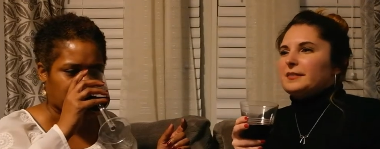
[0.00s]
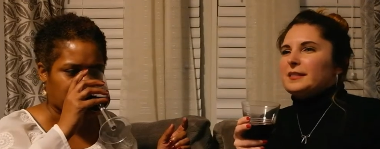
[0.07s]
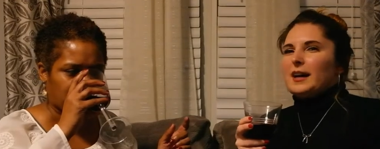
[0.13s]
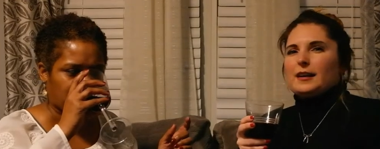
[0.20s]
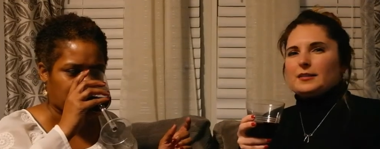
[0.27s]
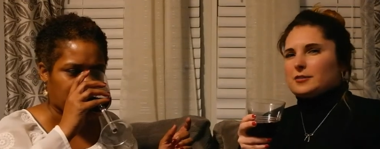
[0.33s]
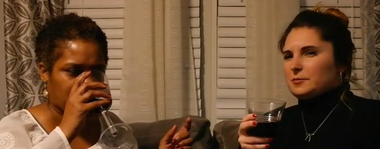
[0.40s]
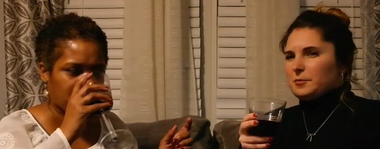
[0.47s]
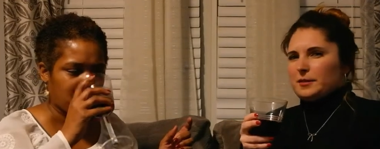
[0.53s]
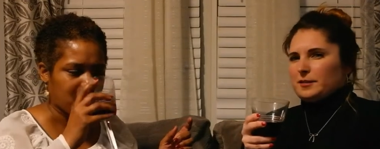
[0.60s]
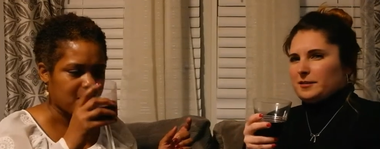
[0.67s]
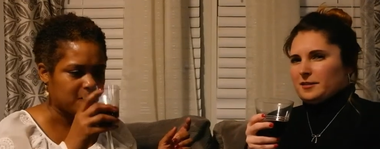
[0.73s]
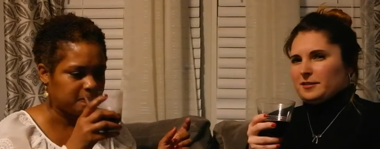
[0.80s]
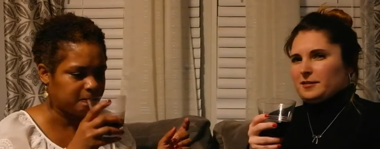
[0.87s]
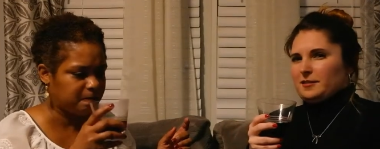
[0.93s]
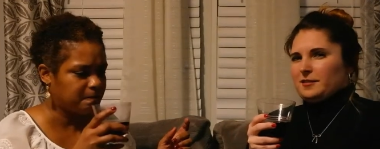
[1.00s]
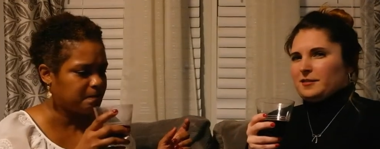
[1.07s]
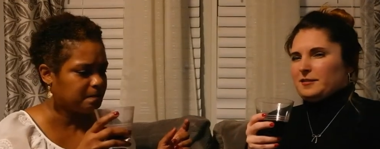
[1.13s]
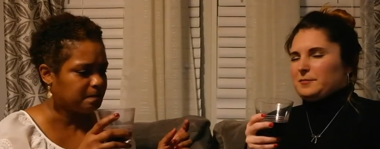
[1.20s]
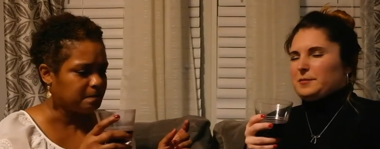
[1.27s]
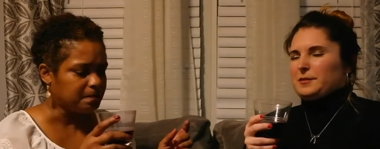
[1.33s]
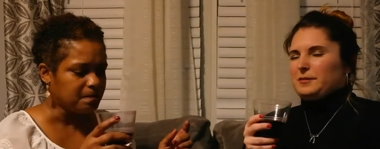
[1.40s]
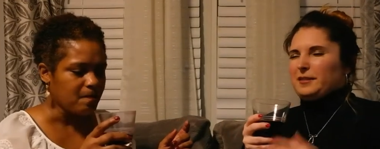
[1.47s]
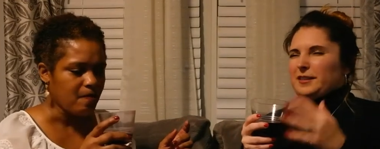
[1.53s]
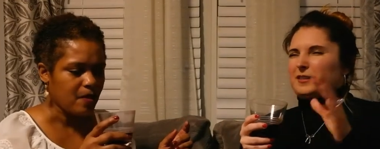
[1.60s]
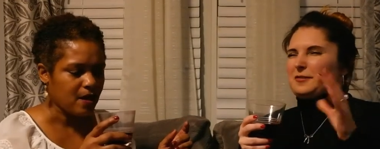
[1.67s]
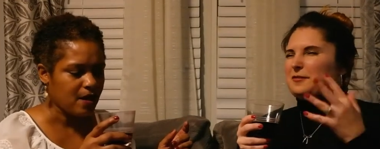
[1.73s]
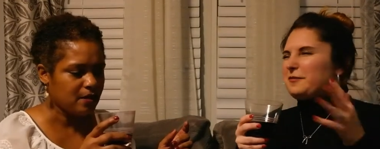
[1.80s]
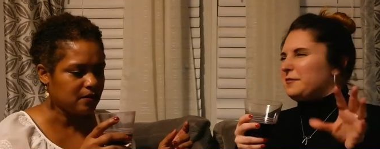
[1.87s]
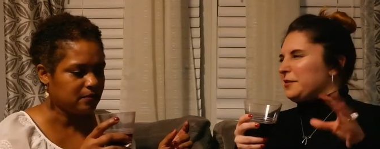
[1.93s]
Speaker 1: not sweet. Because mm-mm. we don't like
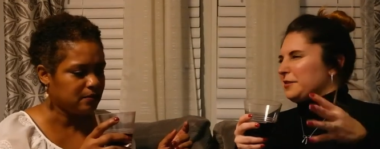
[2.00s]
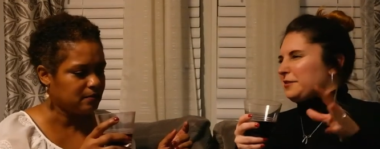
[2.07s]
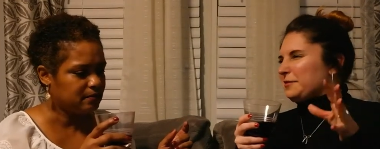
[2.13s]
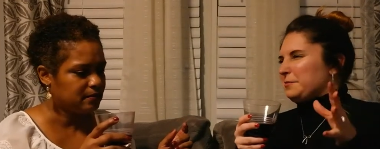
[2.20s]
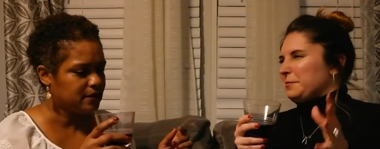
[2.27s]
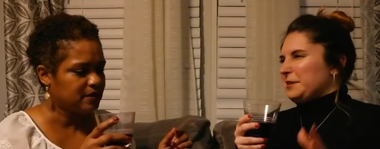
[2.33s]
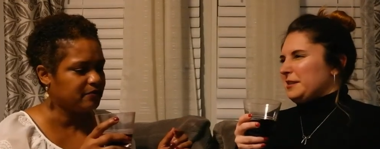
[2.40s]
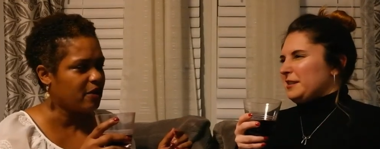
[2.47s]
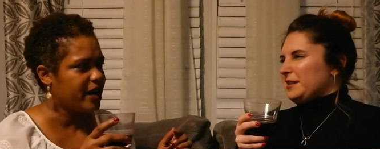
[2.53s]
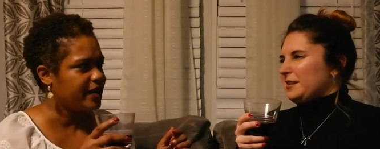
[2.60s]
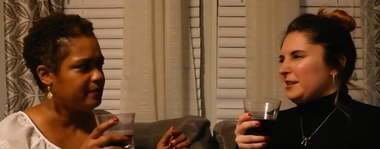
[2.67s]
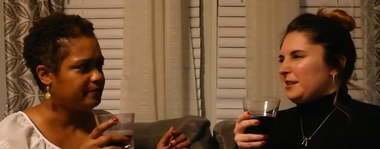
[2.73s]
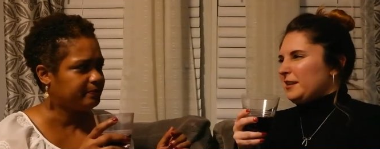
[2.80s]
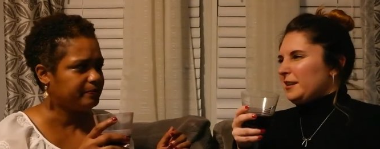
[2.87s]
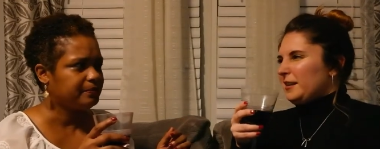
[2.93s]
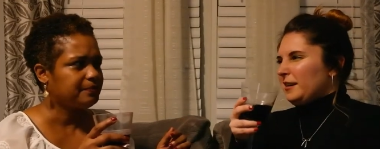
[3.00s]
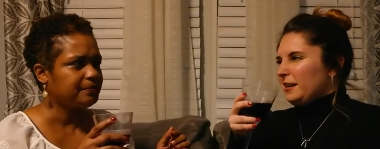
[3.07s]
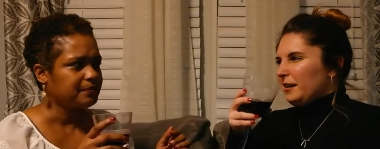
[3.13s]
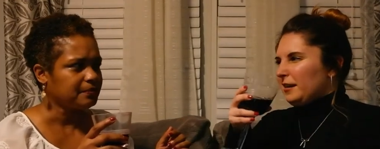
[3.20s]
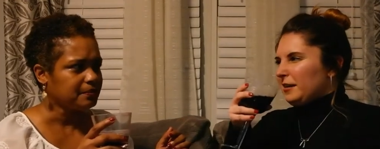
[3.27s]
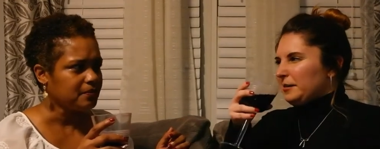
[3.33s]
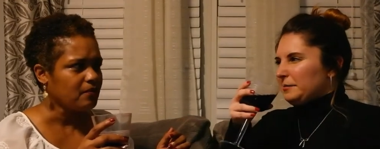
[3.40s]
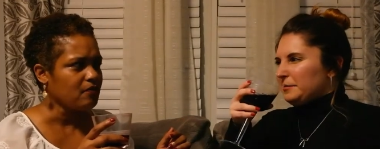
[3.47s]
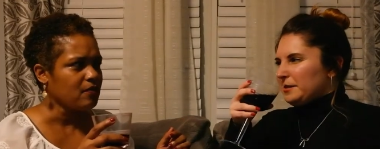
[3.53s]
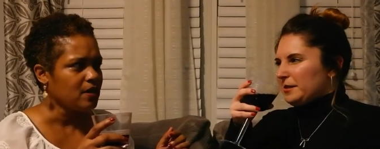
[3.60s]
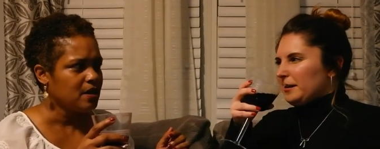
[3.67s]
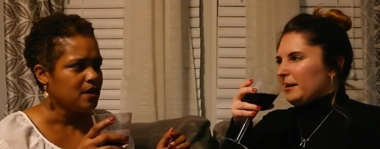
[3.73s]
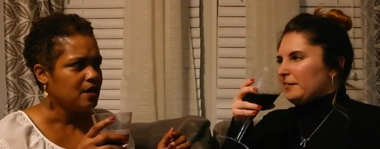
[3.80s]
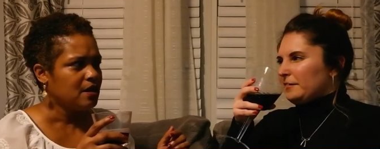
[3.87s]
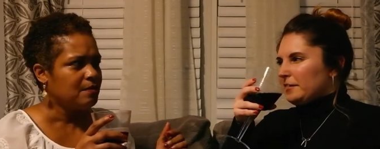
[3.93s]
the over-sweet
Speaker 2: right. um,
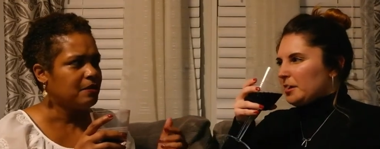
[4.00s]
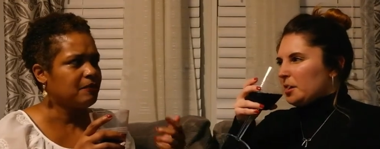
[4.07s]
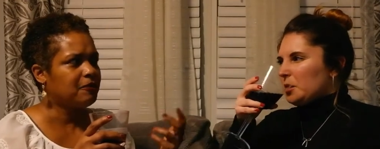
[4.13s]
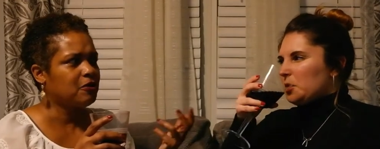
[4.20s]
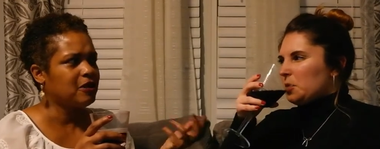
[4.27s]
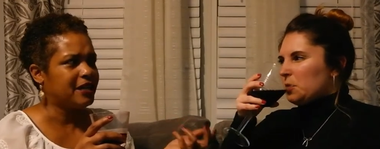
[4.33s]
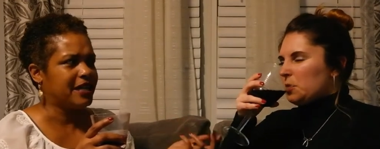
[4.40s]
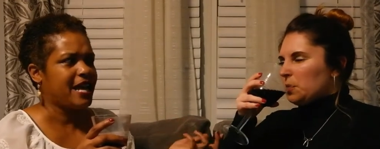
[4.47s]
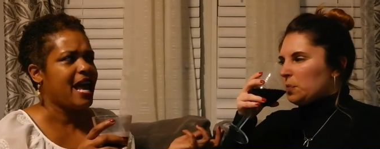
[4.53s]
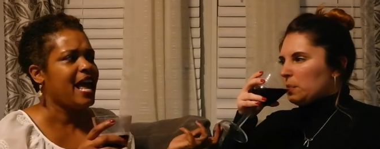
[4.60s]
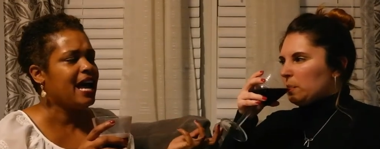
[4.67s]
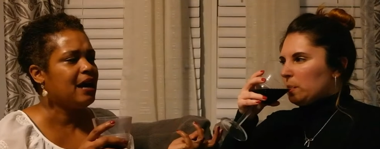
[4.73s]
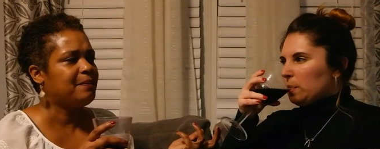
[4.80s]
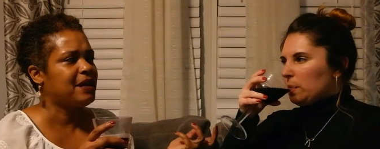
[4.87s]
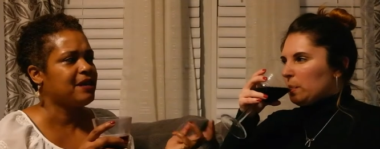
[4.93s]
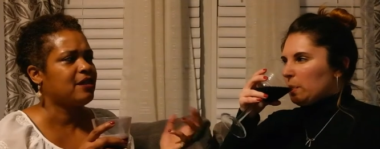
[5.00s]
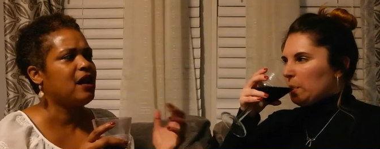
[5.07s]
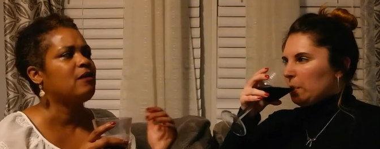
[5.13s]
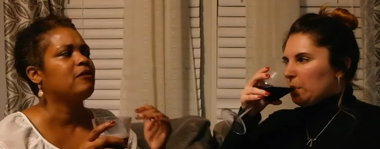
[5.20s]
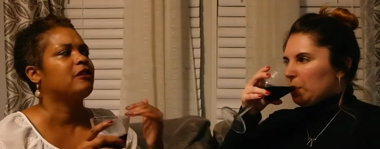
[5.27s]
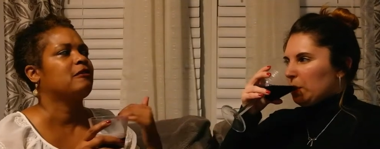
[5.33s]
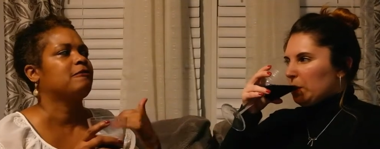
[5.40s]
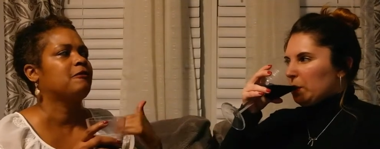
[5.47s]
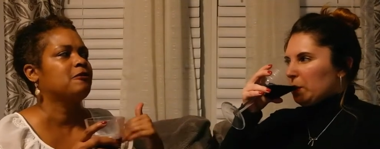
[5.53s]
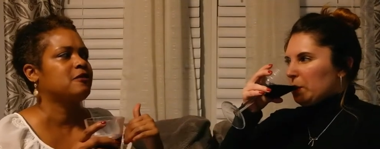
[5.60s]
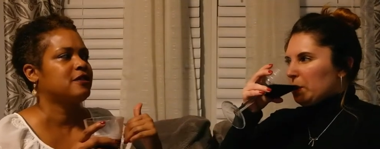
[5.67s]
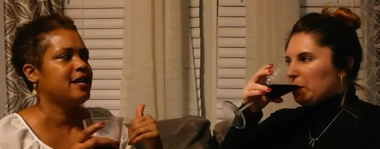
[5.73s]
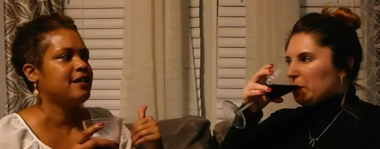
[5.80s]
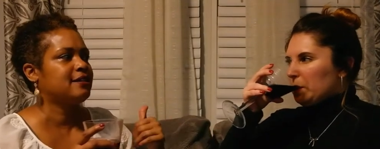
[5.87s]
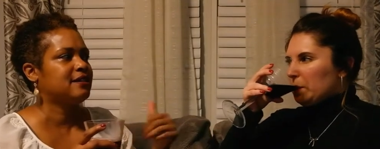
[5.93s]
stuff. But for a cab, I thought when I
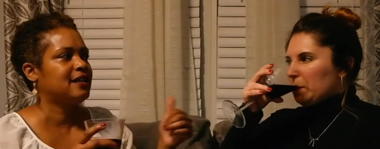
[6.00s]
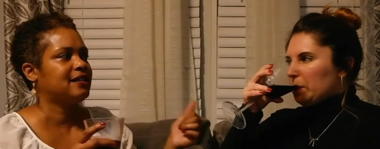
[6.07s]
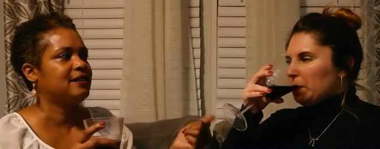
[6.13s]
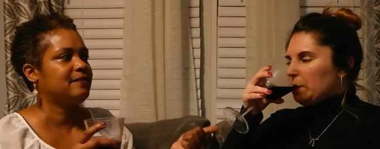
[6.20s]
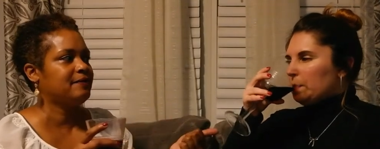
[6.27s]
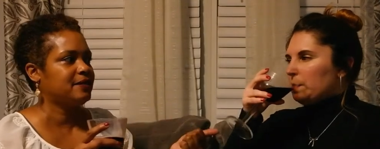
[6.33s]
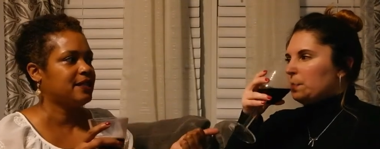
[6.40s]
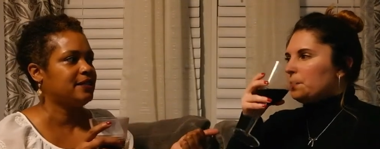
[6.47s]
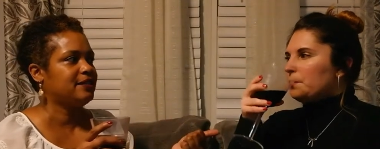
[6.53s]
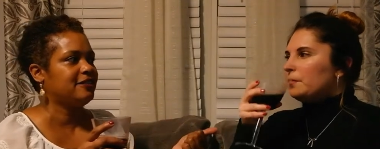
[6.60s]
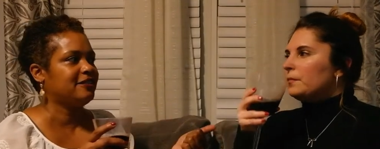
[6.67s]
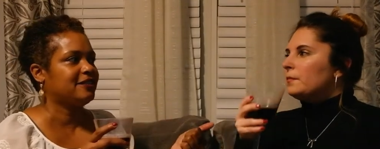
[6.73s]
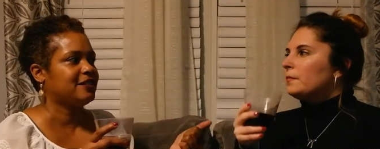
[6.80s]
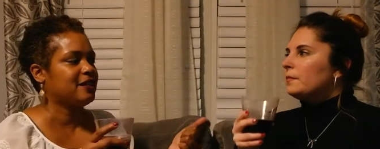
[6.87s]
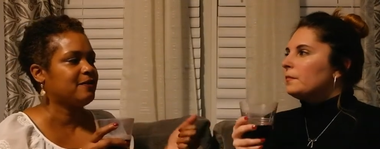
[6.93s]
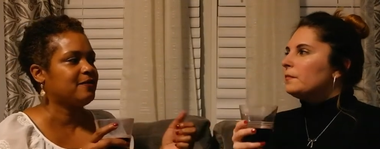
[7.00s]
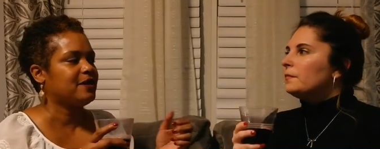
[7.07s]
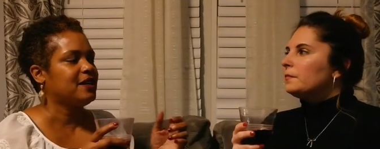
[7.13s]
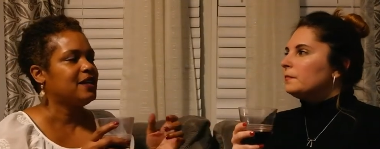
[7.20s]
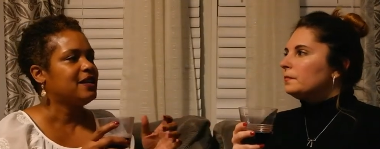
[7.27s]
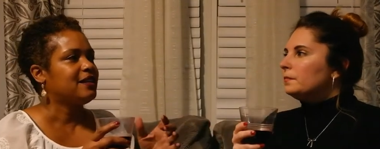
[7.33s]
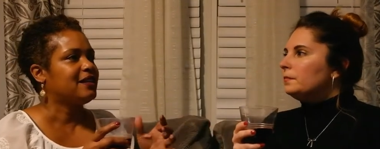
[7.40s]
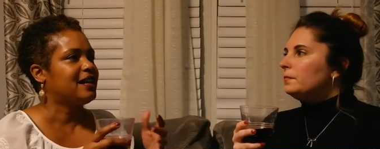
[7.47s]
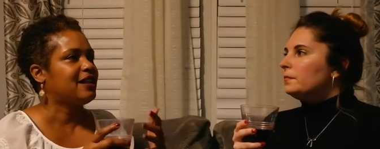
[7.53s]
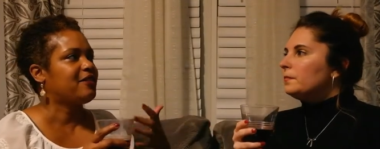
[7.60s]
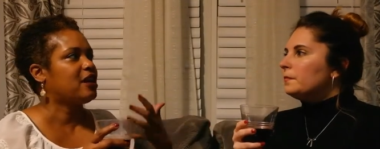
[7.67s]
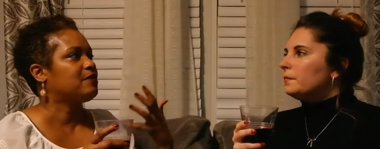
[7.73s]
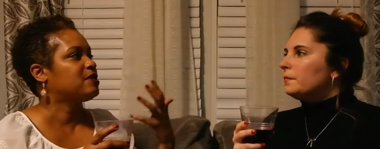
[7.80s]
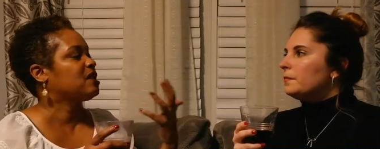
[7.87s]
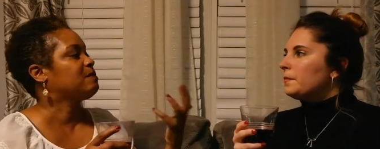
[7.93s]
first tasted it, I even said to you, Steph, that I
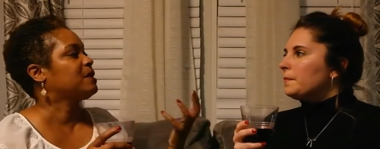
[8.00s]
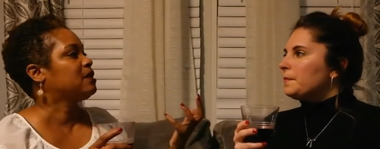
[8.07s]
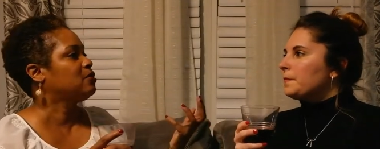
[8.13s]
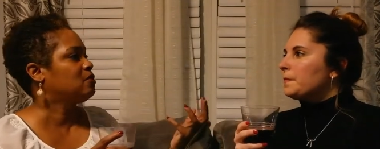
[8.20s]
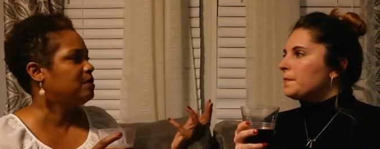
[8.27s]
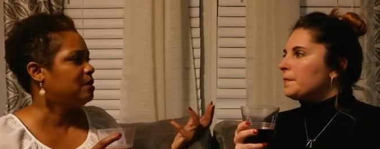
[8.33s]
thought it was going to be a little